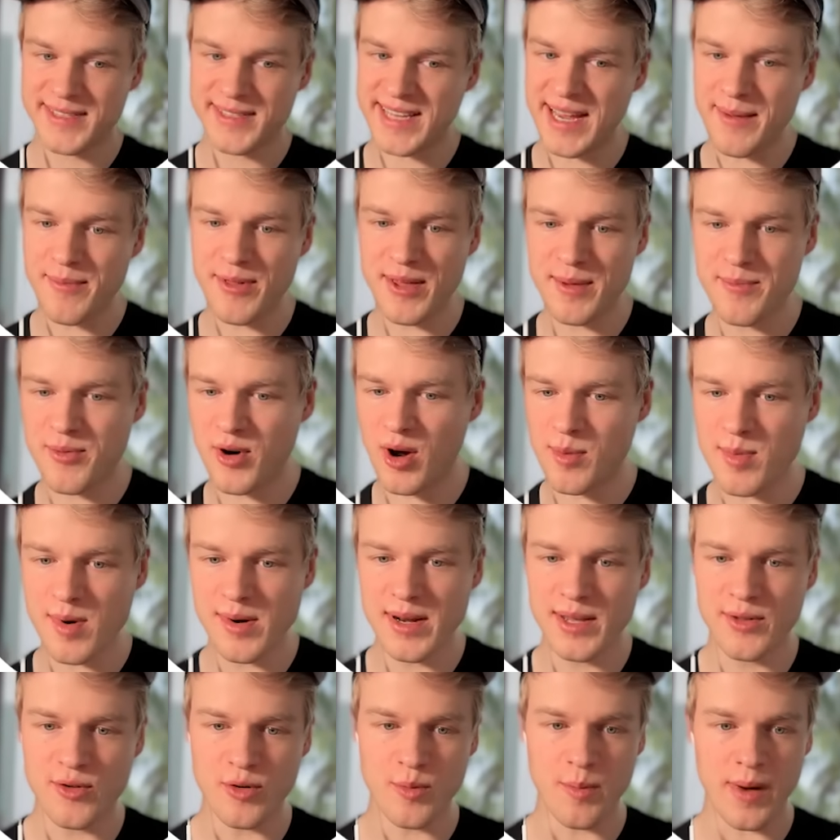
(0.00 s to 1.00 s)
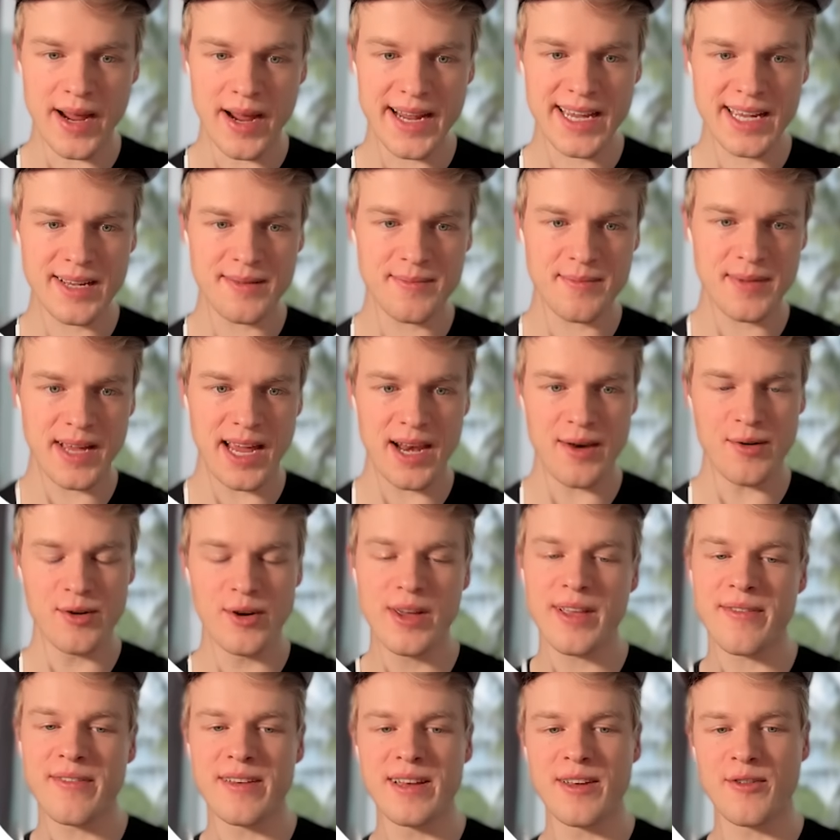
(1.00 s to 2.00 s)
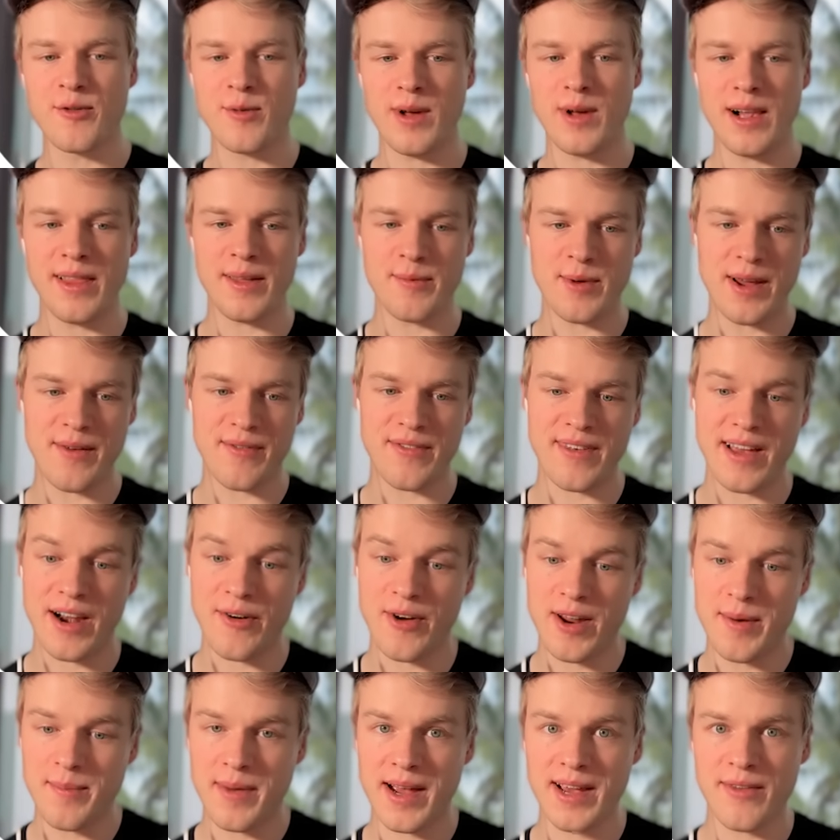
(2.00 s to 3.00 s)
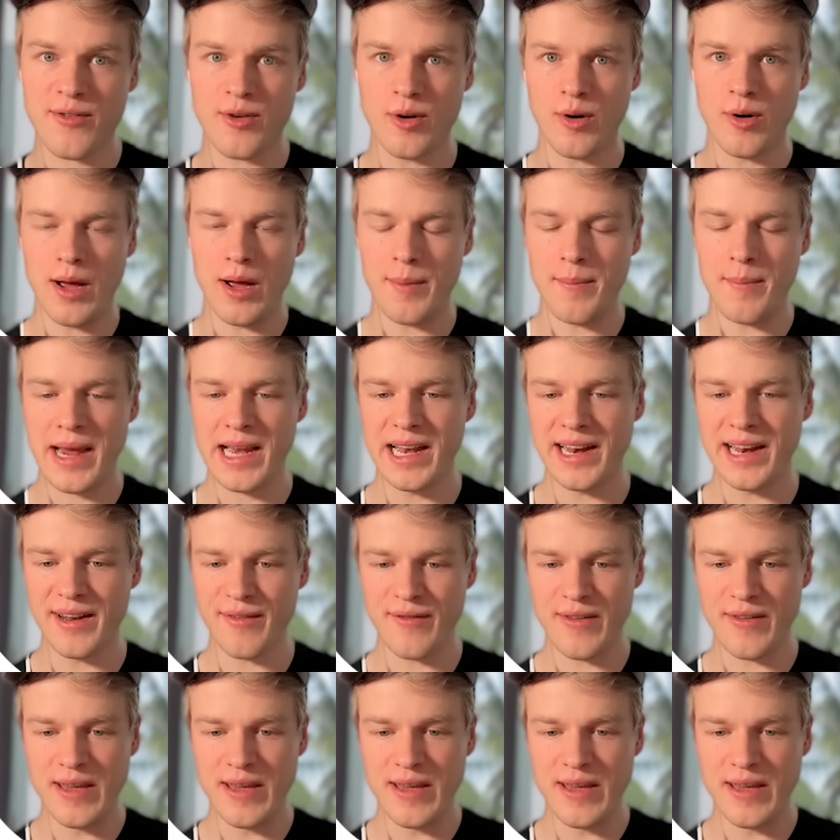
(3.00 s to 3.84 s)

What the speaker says: Same thing probably to Mike. And you can see as well that we have Sarah and Mike, so a male and